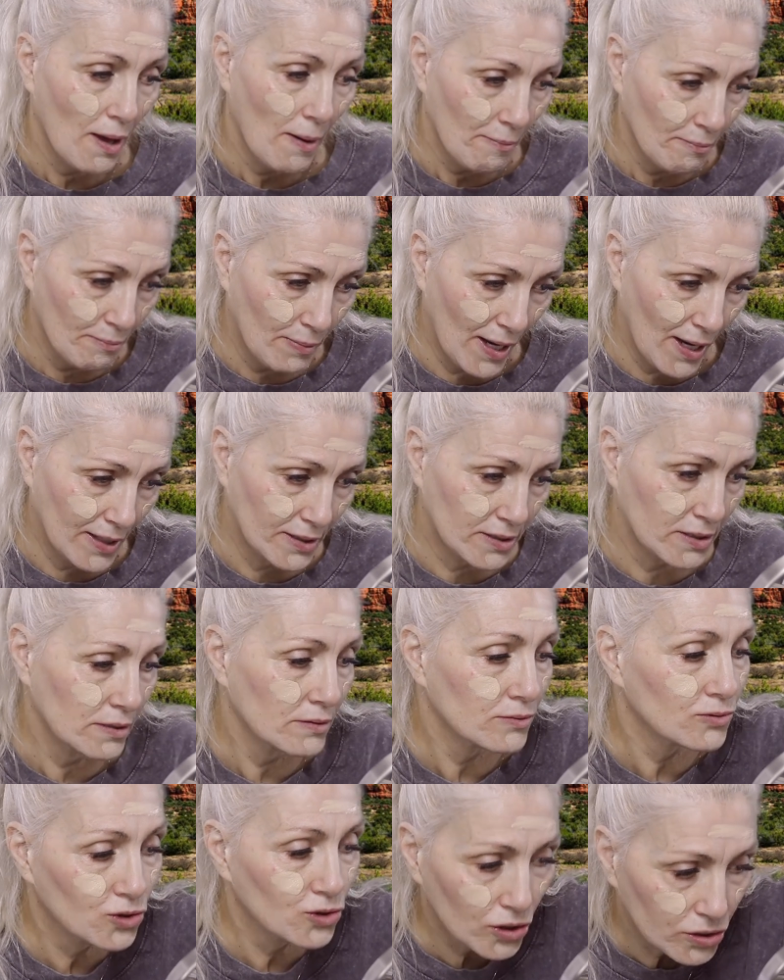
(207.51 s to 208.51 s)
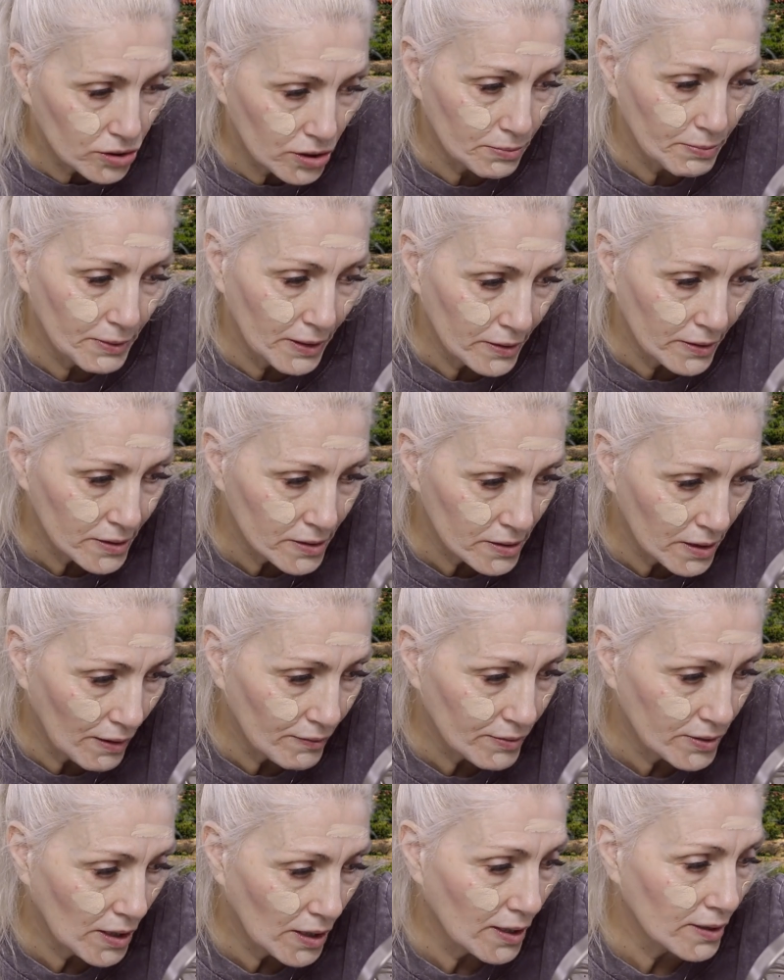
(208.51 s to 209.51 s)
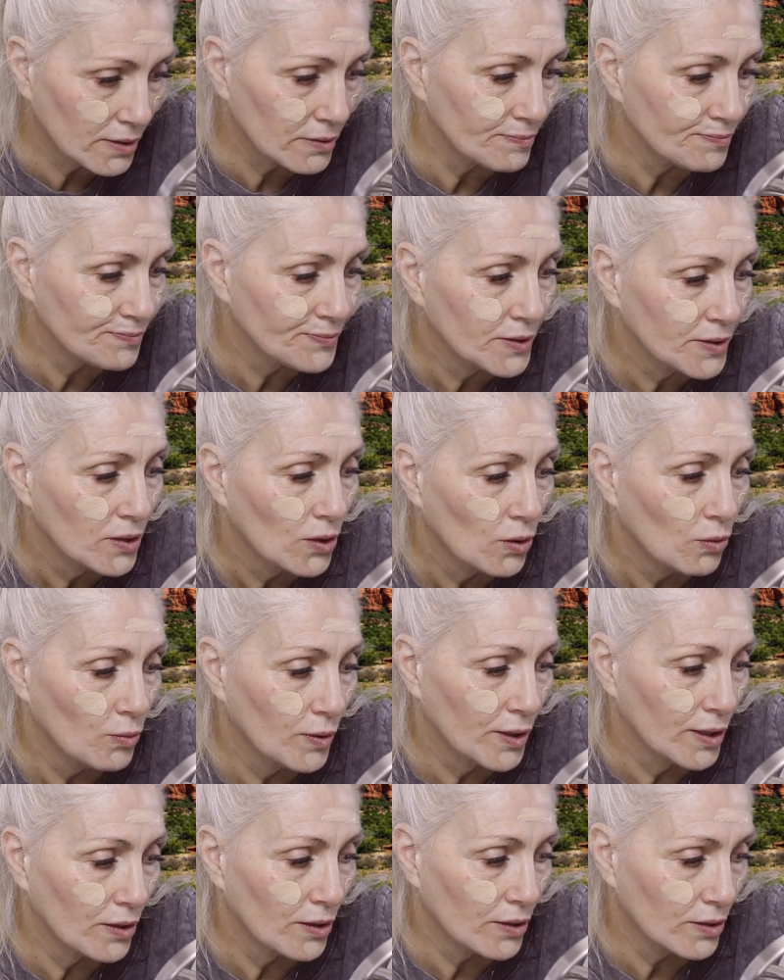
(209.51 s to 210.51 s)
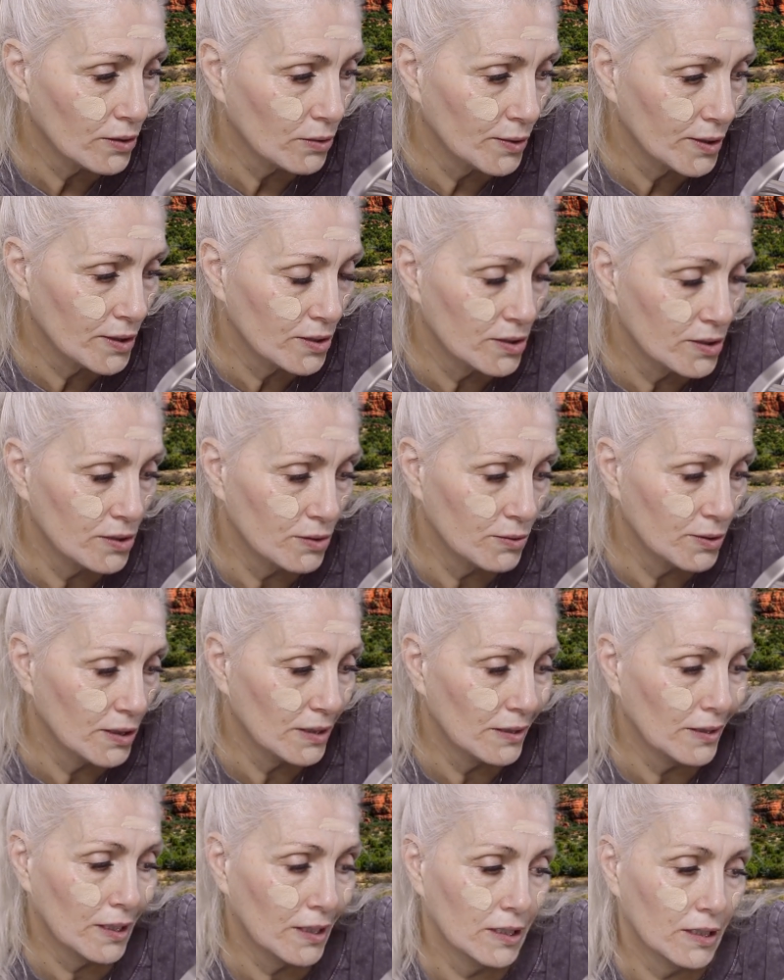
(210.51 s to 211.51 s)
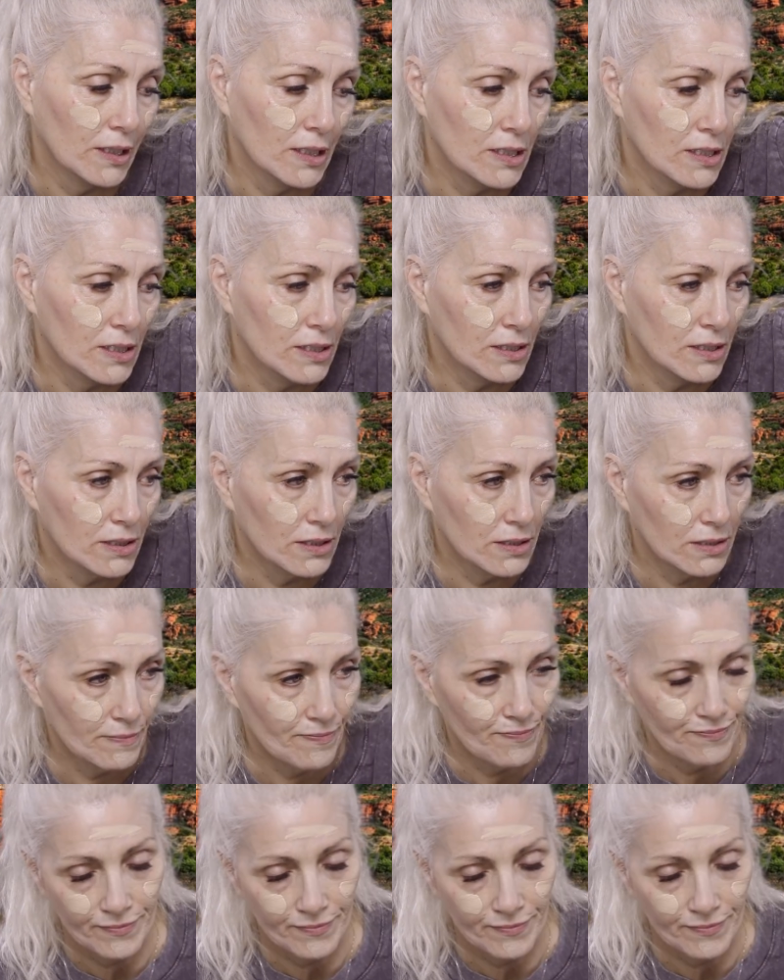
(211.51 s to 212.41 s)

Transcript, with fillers: But just to be on the safe side, we are going to do it like this.